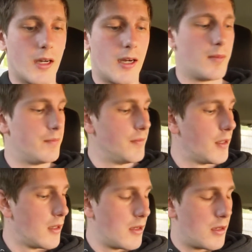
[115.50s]
Um,
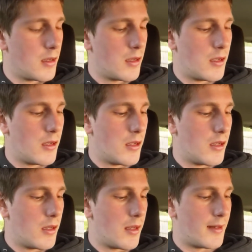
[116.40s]

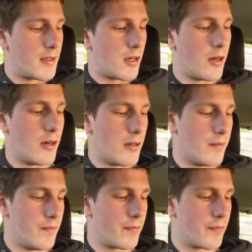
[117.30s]
and so